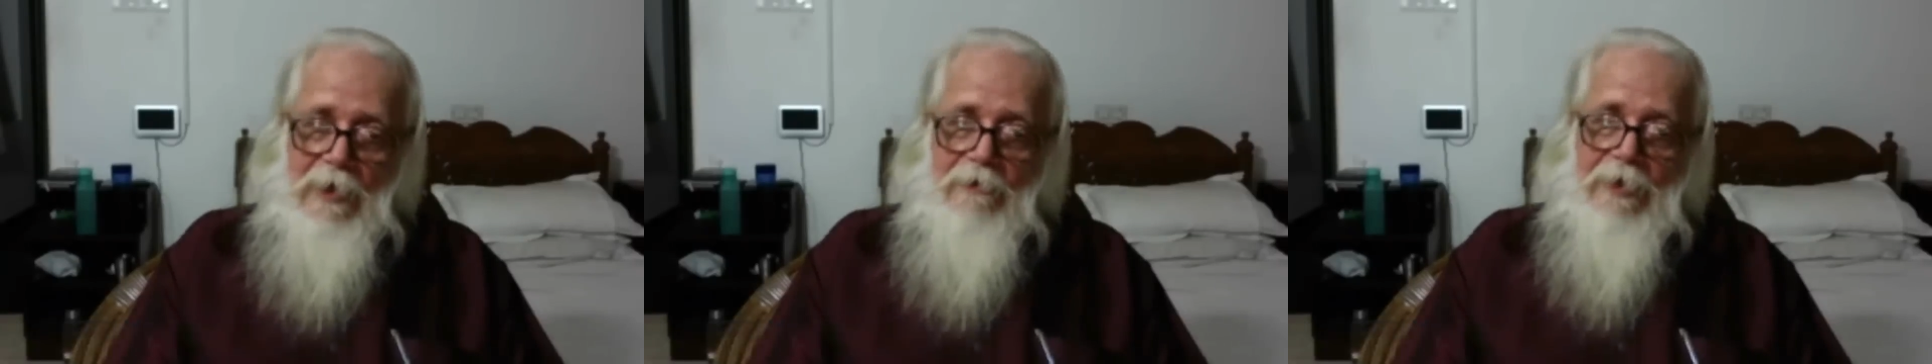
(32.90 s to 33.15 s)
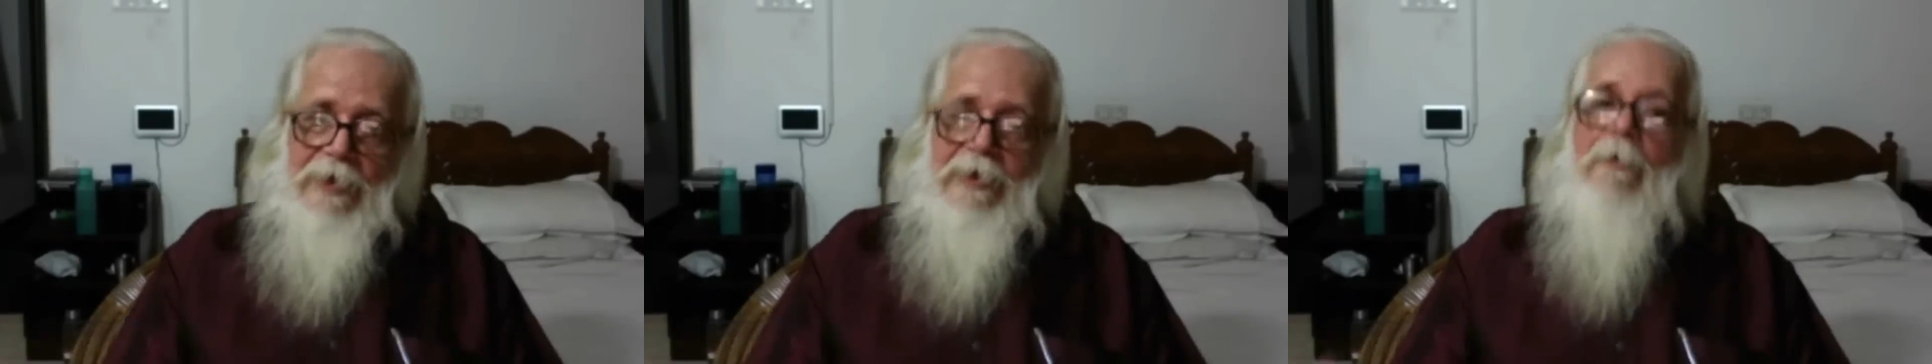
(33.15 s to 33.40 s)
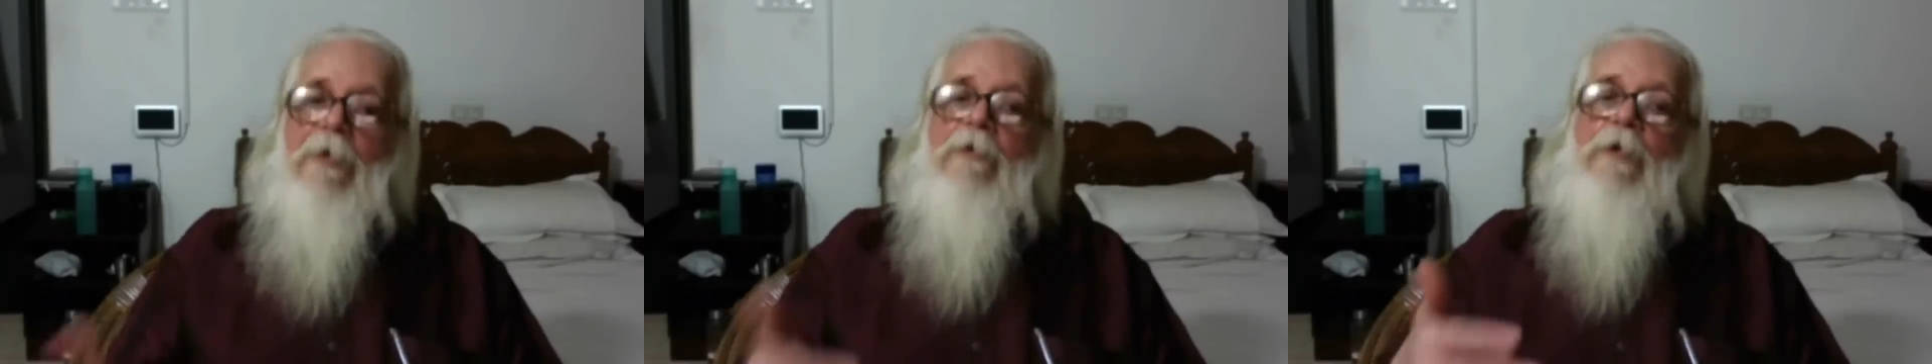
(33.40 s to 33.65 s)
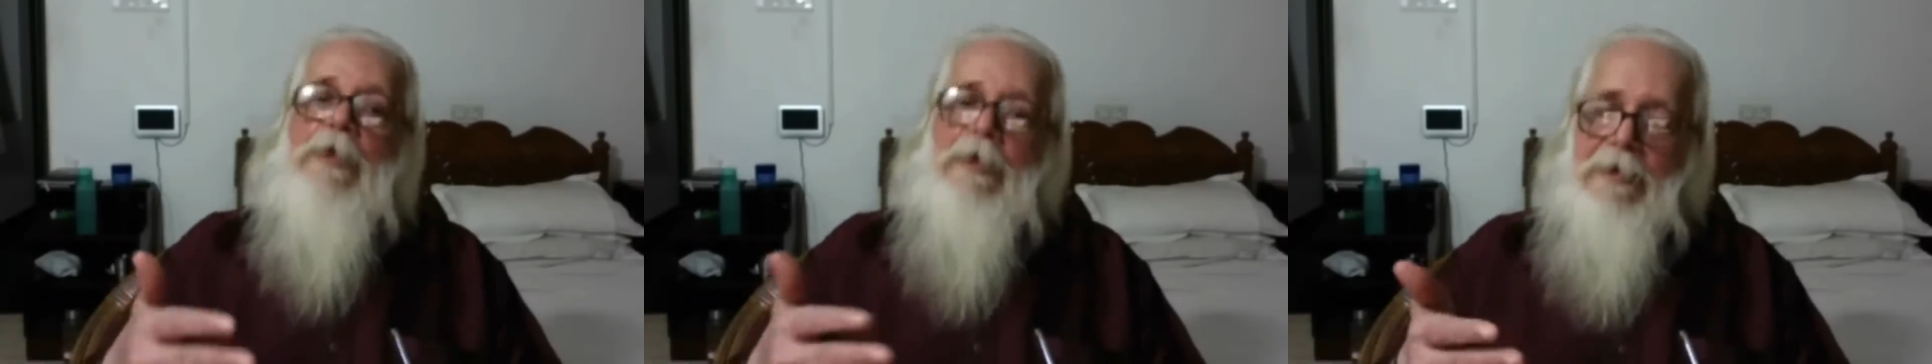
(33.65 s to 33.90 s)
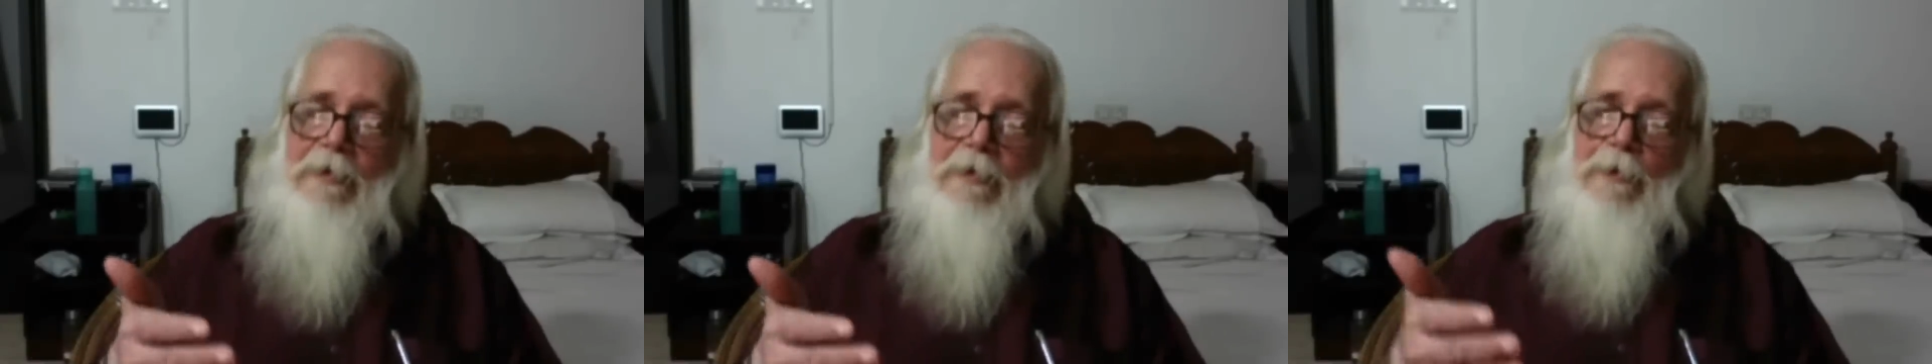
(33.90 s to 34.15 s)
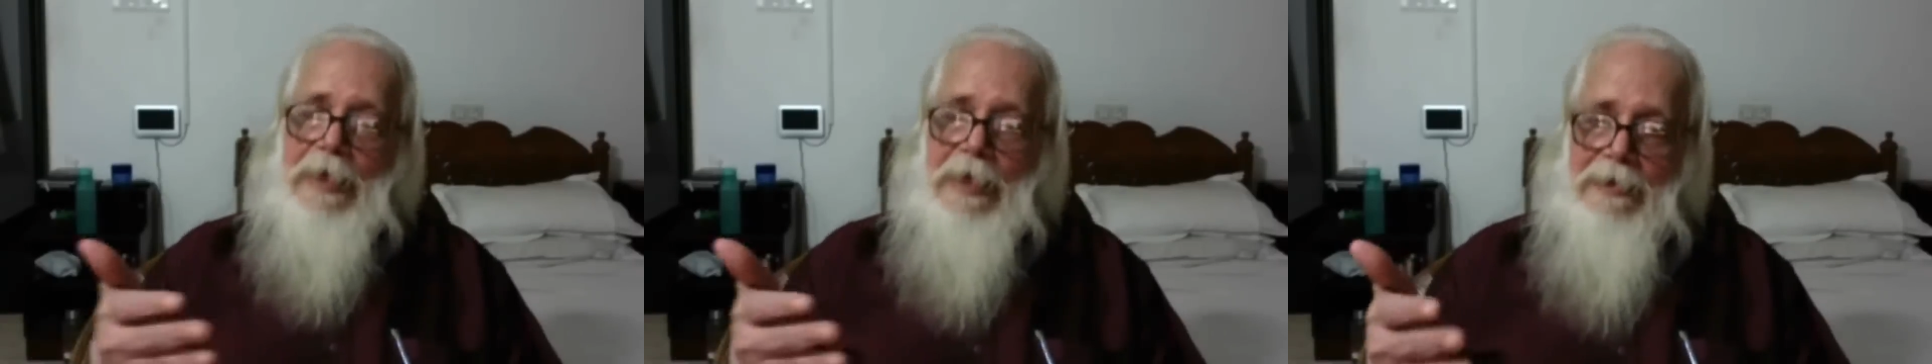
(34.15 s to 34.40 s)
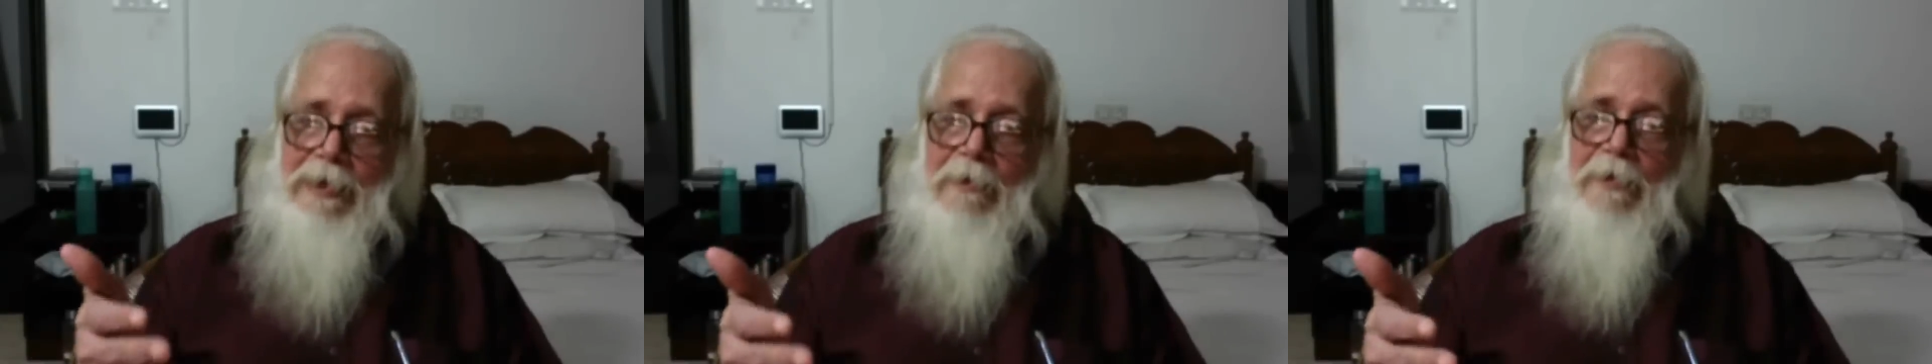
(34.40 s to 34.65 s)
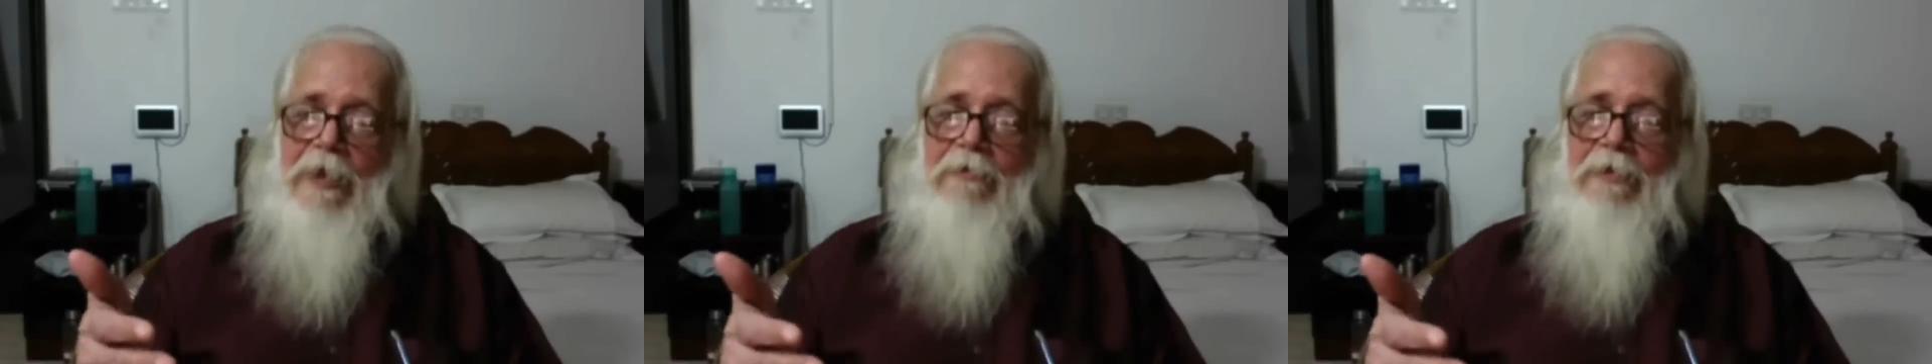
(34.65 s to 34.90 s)
for example one typical
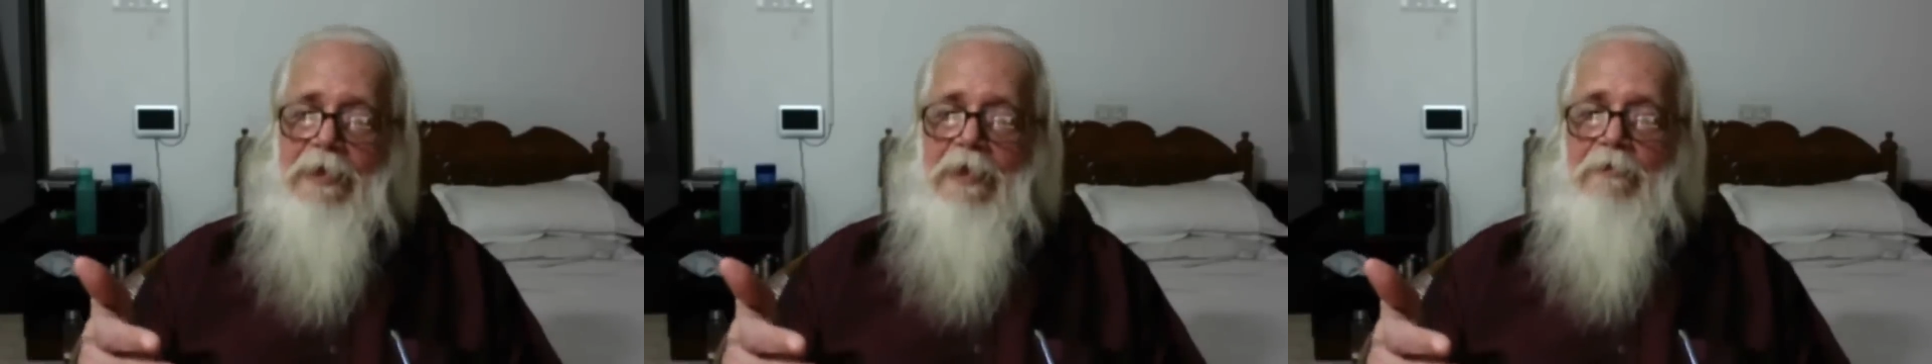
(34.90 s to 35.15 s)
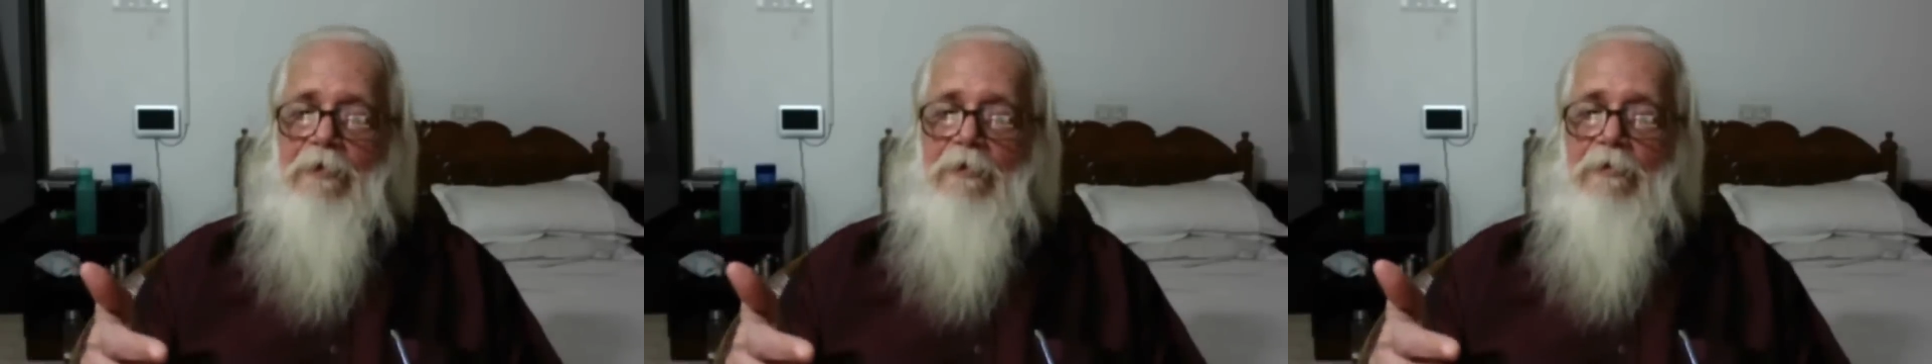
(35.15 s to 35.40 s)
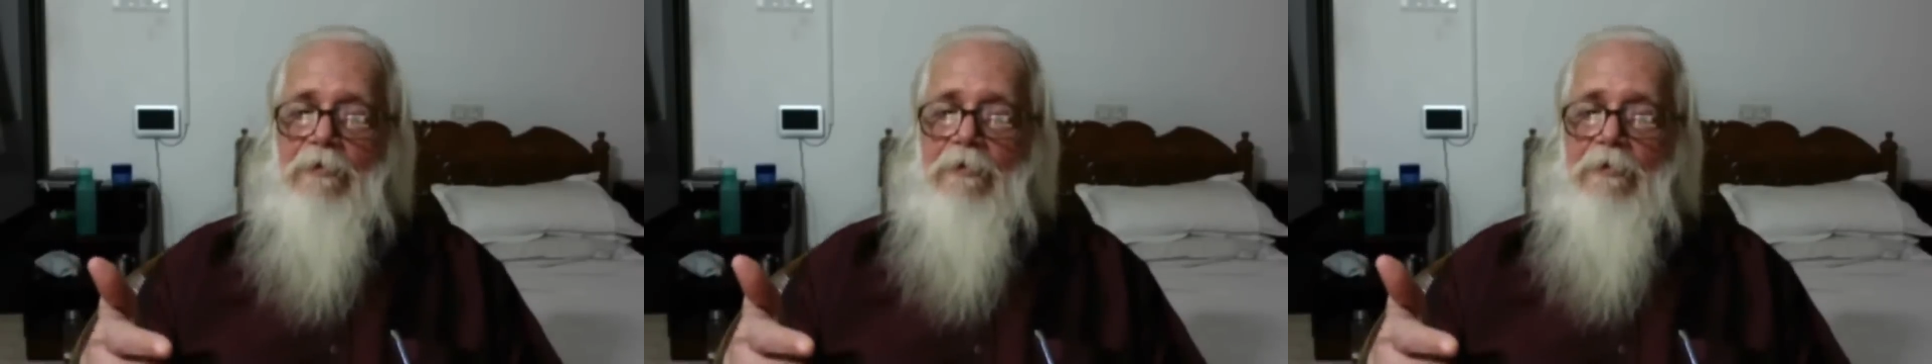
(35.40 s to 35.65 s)
example i will give you